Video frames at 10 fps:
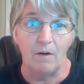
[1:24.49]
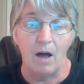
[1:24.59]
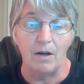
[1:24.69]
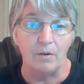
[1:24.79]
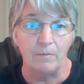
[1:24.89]

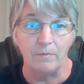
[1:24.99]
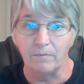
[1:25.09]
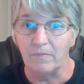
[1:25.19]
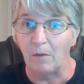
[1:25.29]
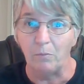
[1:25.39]
item.
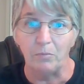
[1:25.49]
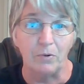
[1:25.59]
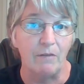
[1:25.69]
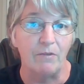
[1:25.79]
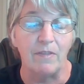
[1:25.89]
They would
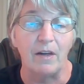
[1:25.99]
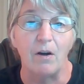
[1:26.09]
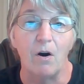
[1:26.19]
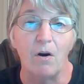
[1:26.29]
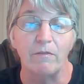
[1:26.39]
pull everything
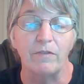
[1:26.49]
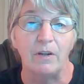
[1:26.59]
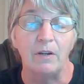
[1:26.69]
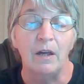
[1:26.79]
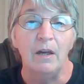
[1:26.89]
off and